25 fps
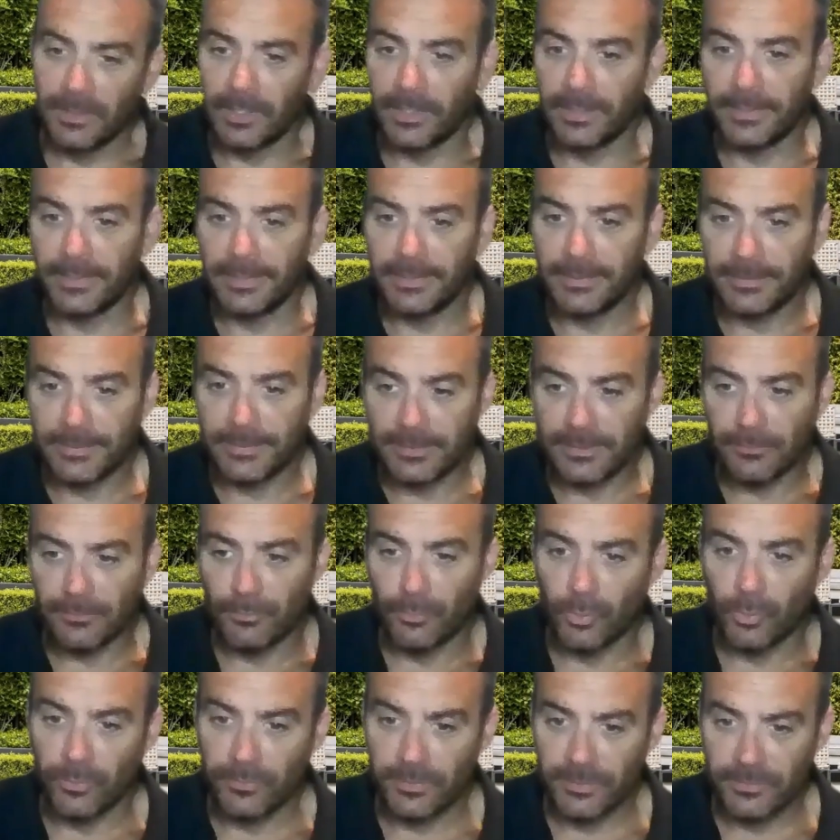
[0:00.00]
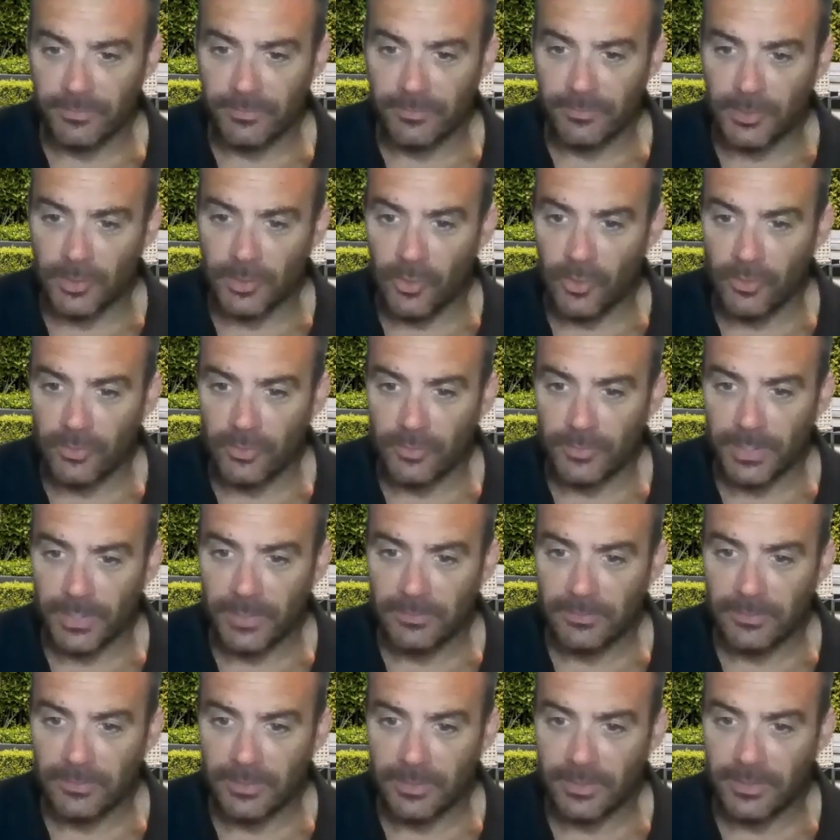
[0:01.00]
And then there's the four of us from Geelong as
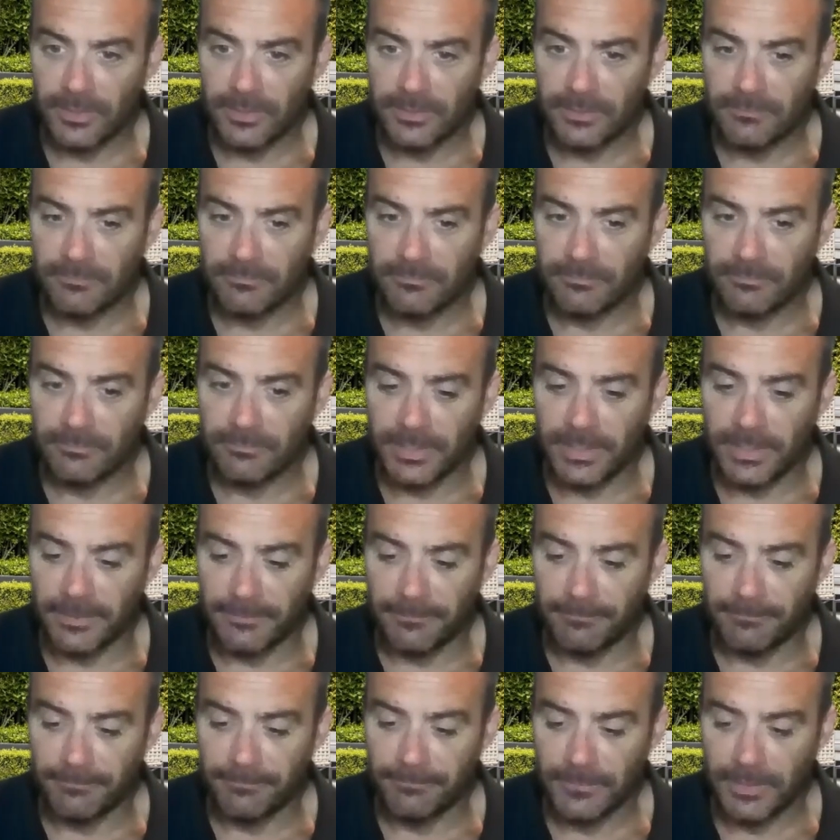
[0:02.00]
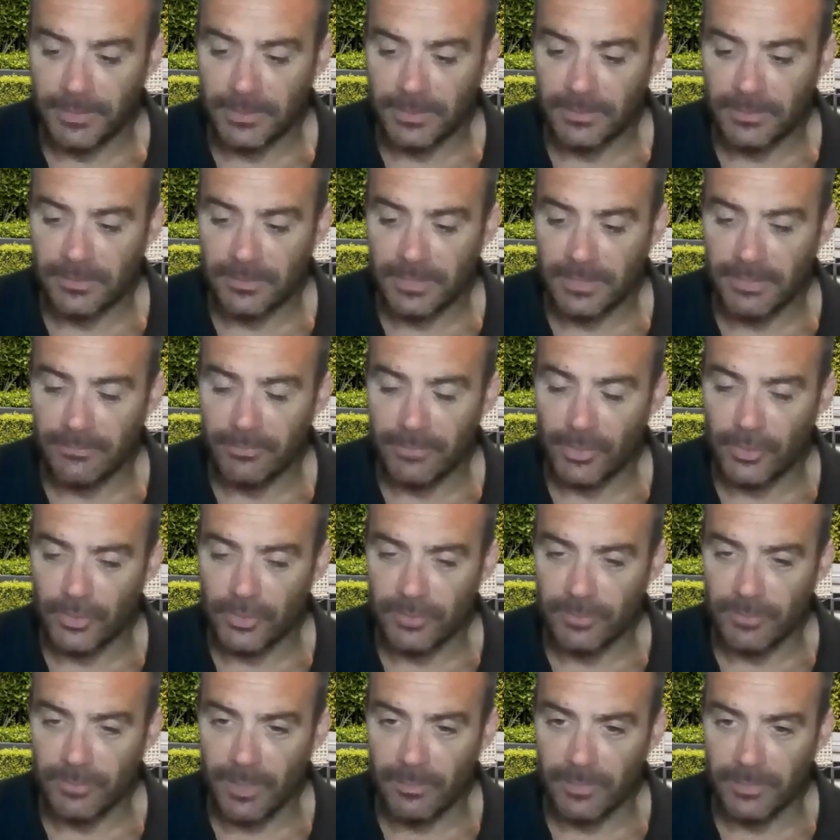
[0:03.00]
well. So there's, it's, even though
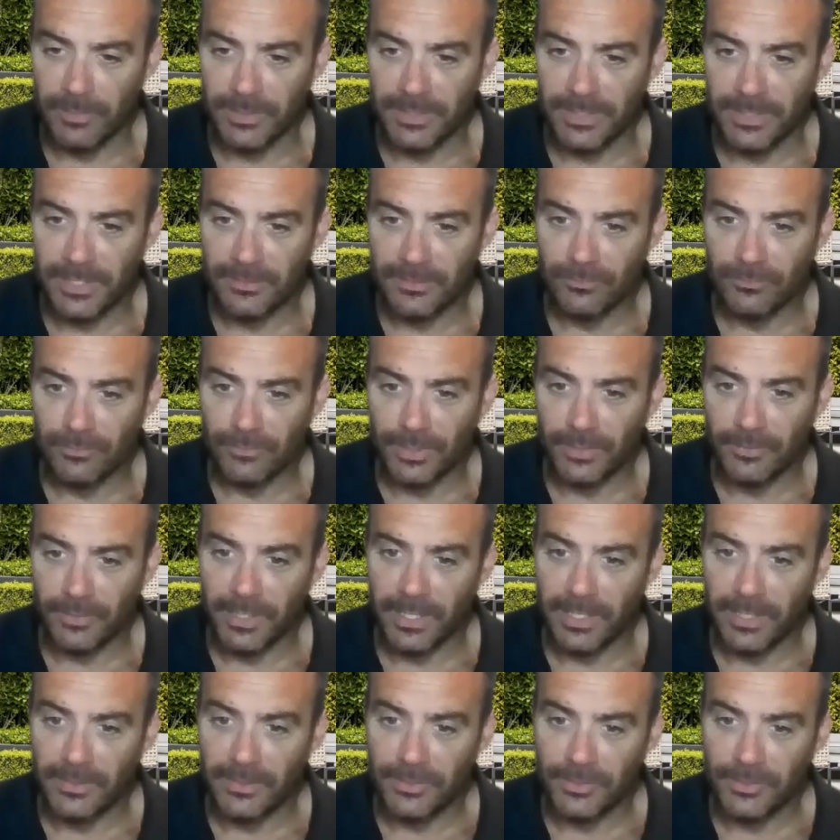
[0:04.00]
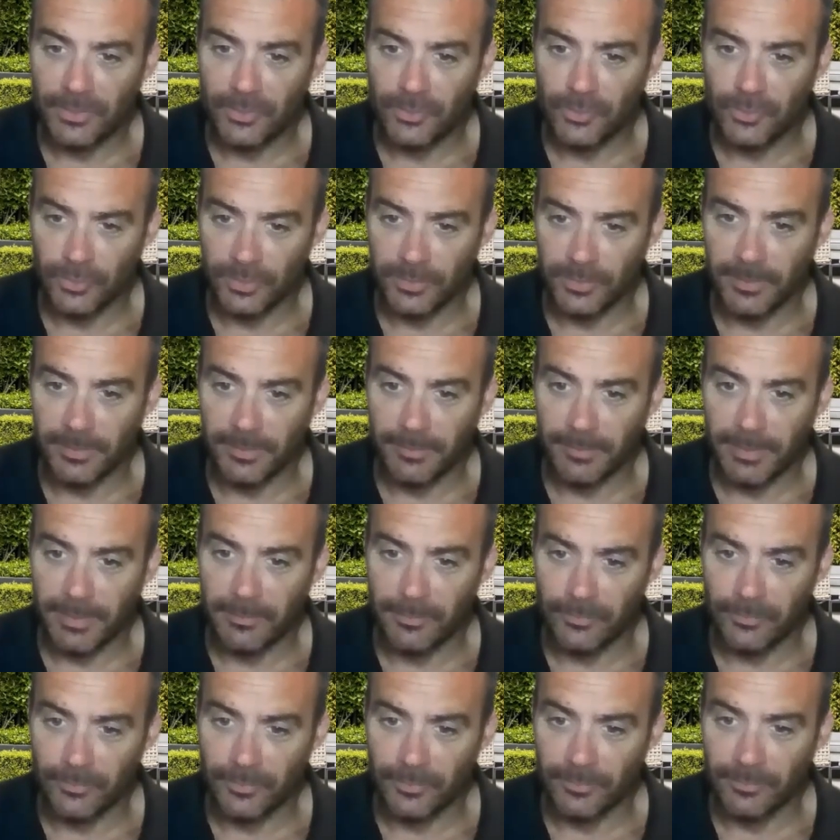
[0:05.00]
it's the Melbourne International Flower and Garden Show, it's good to get
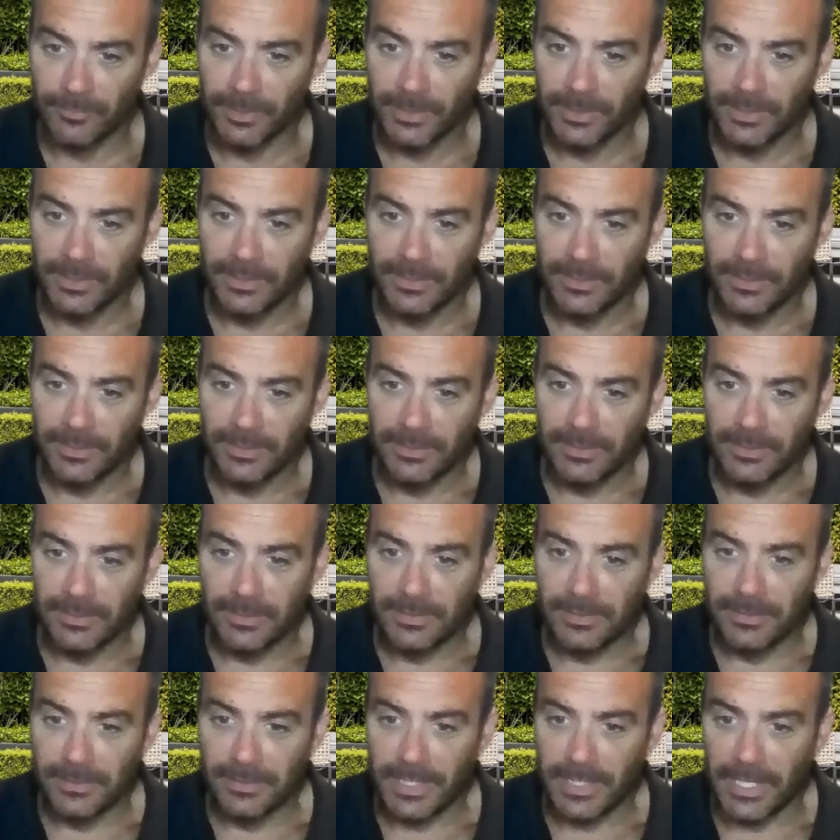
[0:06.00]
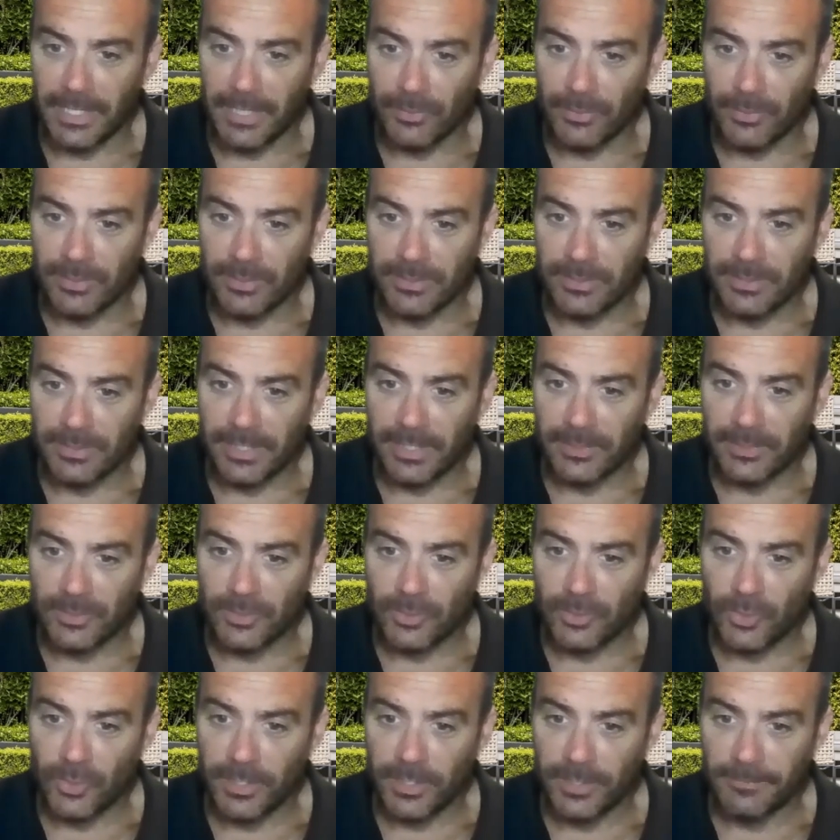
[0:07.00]
people from areas
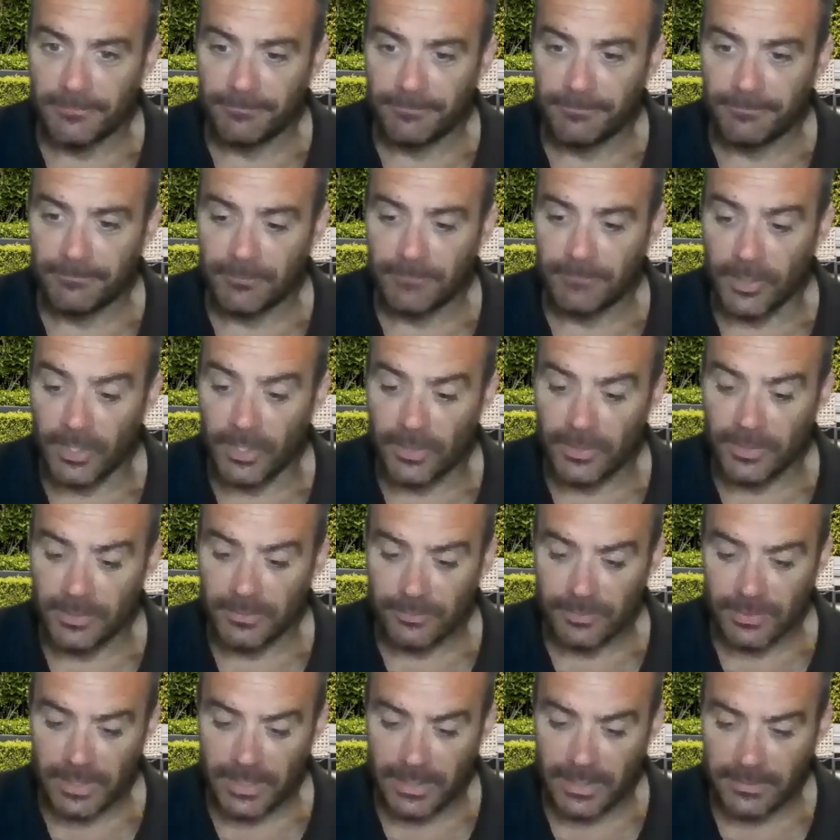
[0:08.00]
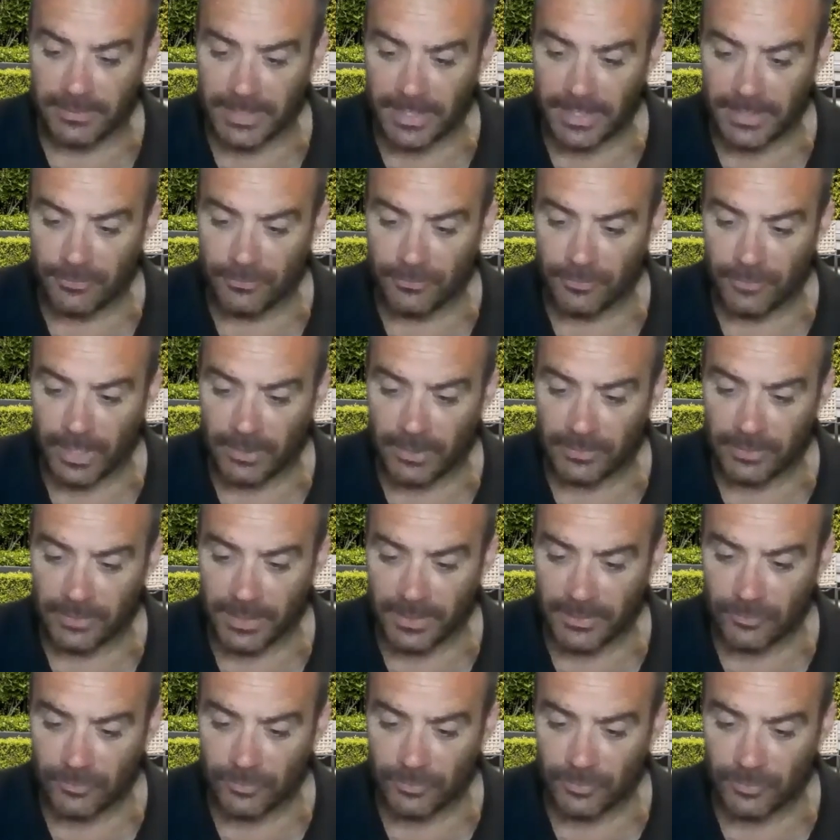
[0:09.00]
outside. I know there's Daniel
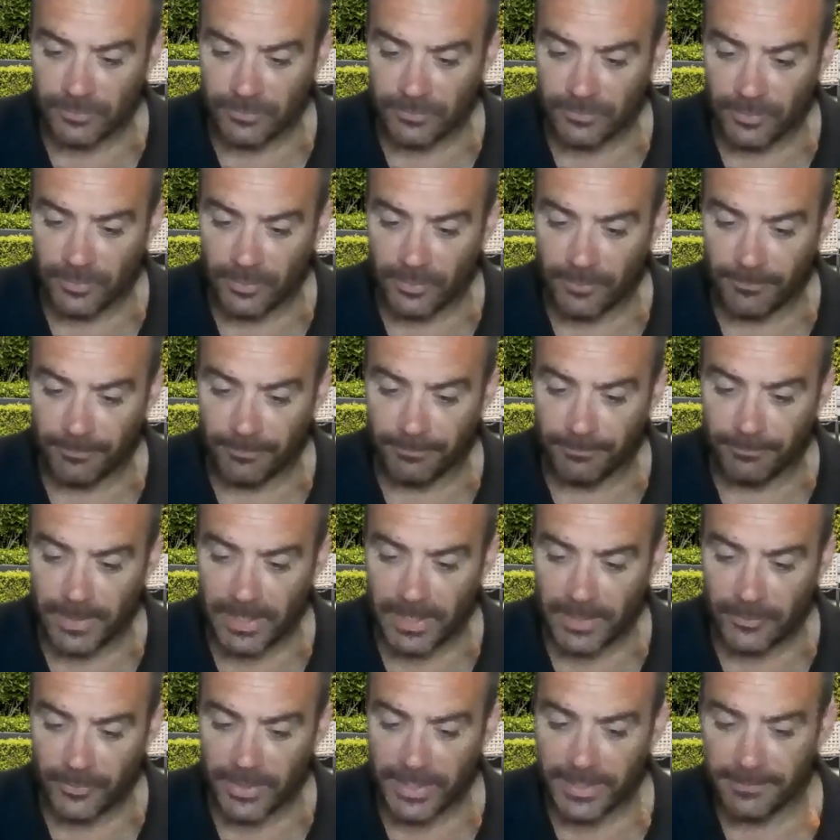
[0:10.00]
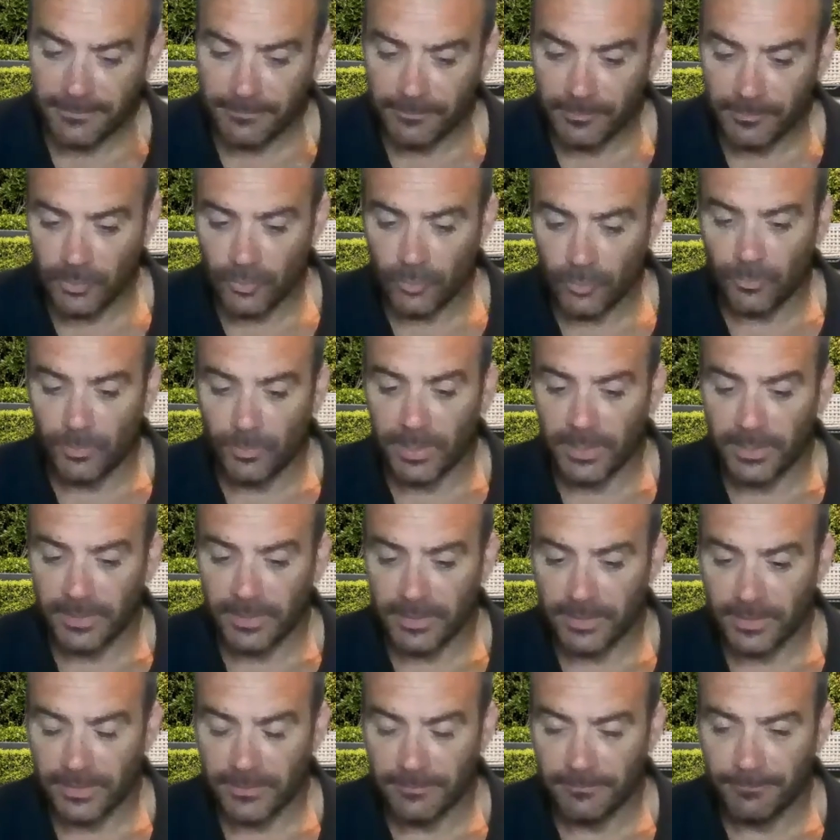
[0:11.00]
Althouse was from Ballarat doing one of
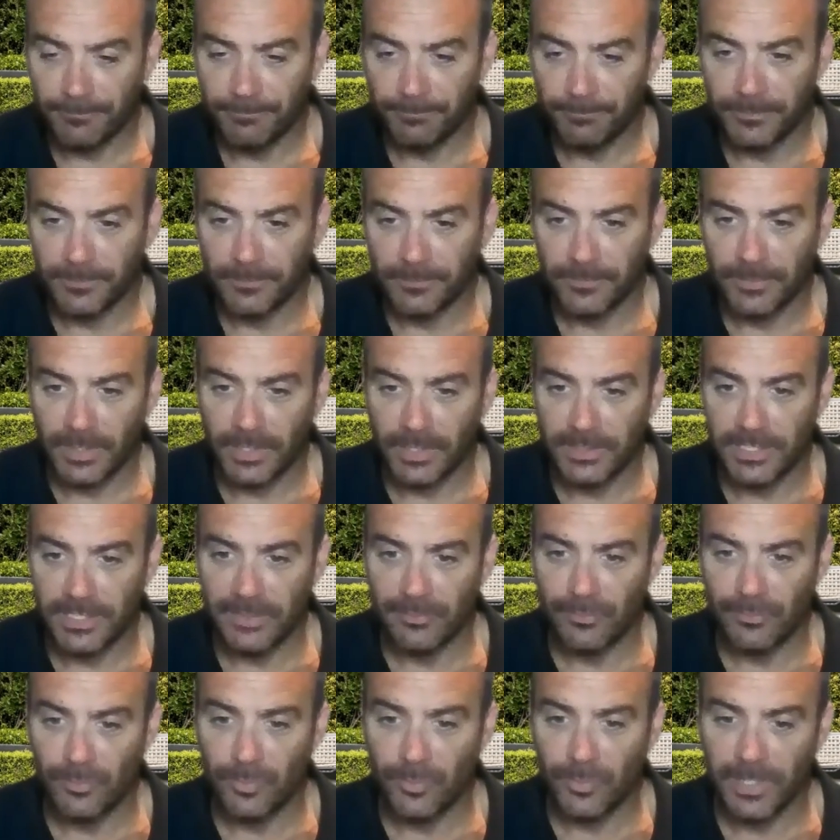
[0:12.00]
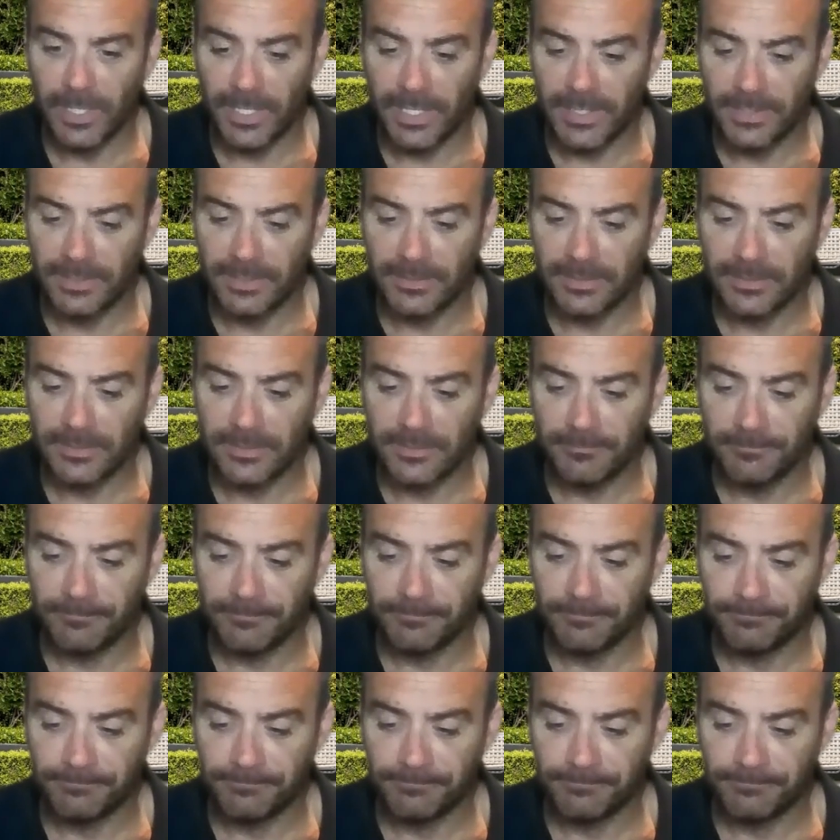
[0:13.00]
the achievable gardens.